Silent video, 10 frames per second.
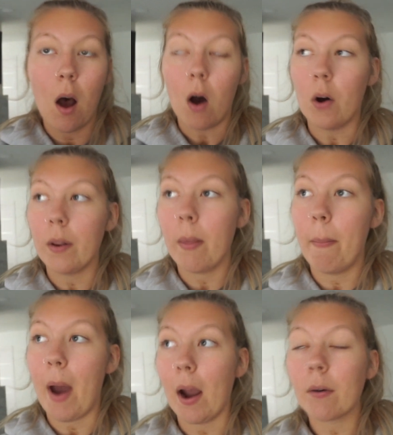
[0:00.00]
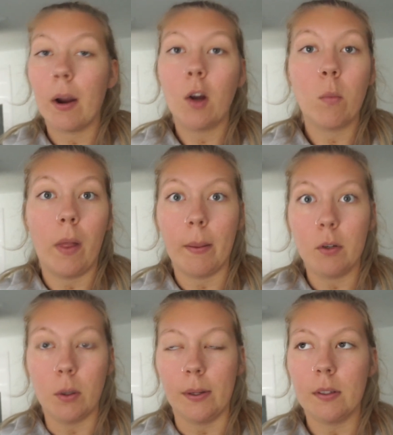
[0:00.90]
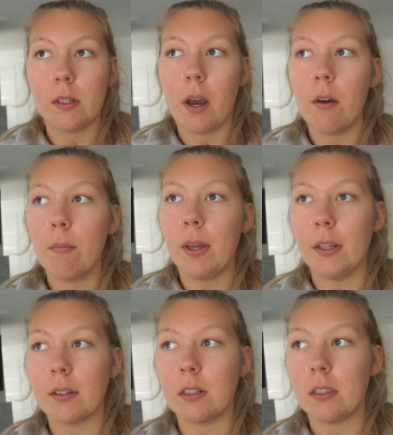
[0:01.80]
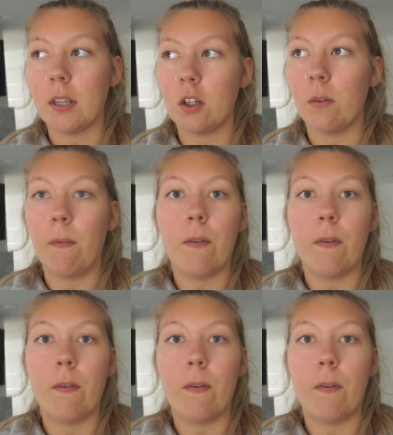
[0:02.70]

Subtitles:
on in the background while I'm doing stuff because it's such